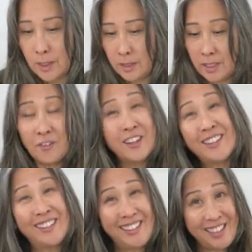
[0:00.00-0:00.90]

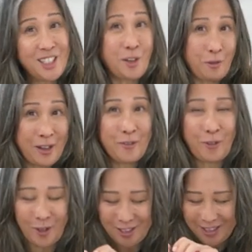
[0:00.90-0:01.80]
definitely need to
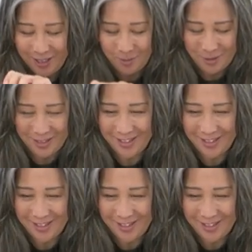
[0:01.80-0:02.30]
reinforce this one.